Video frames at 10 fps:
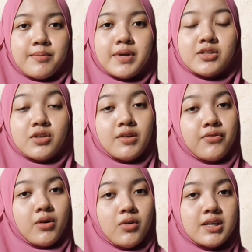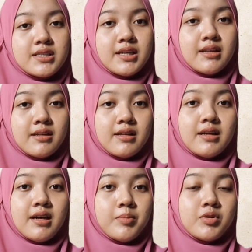Based on the following
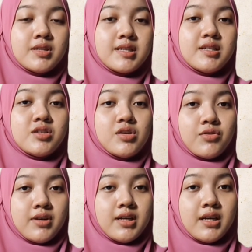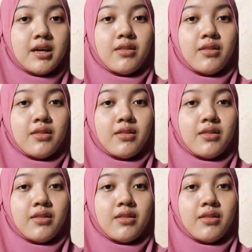signaling hypothesis theory,